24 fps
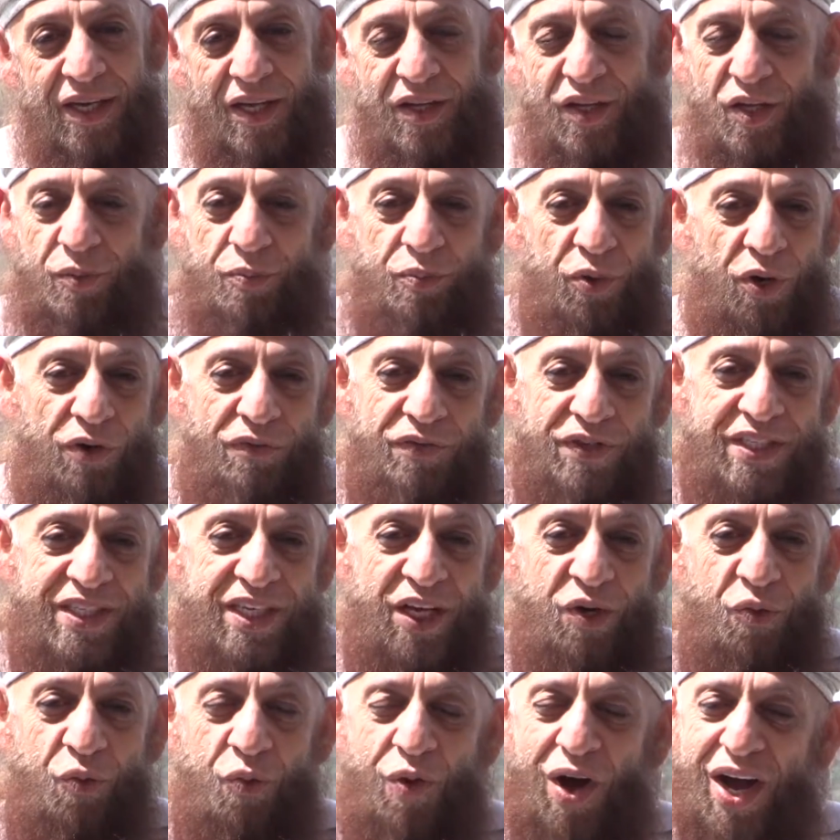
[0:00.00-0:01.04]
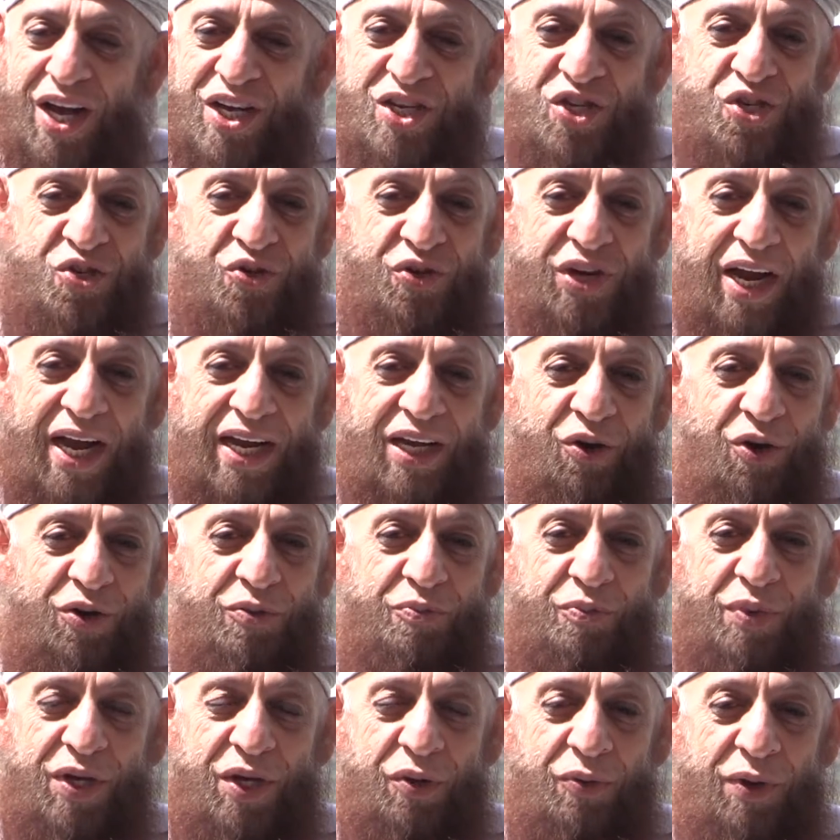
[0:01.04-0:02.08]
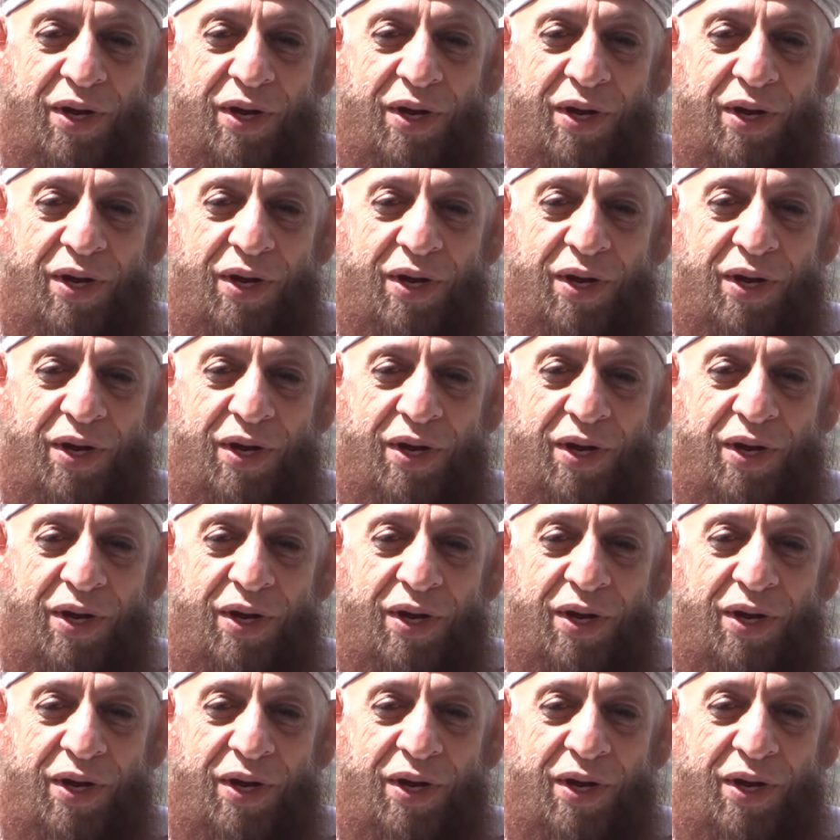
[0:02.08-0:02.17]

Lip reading: The Prophet said, why should I not be